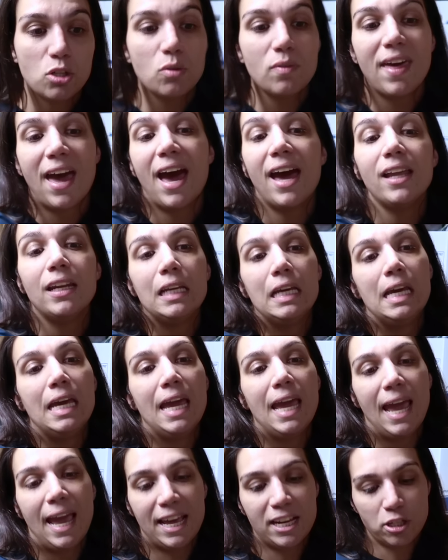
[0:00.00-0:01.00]
do that
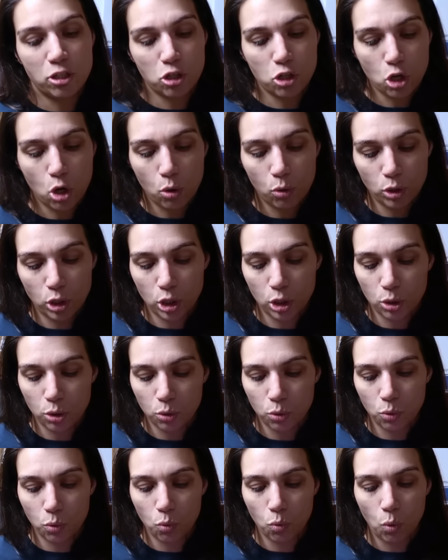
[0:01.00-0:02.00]
and show
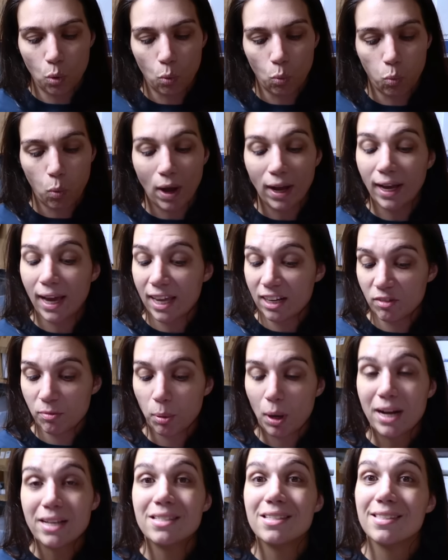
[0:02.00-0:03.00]
you what kind of
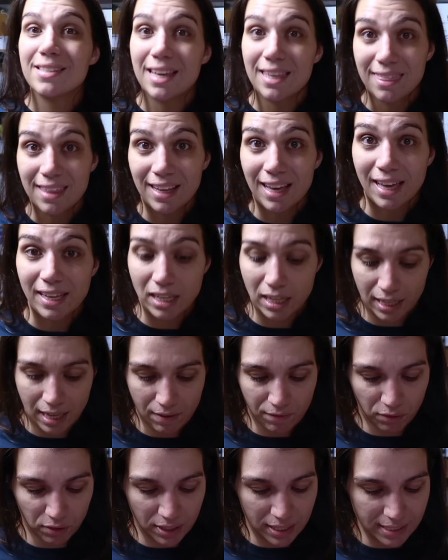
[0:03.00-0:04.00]
prices I think I could
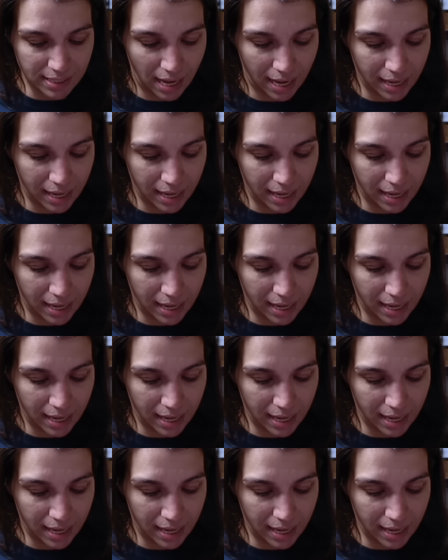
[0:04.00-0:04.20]
get for these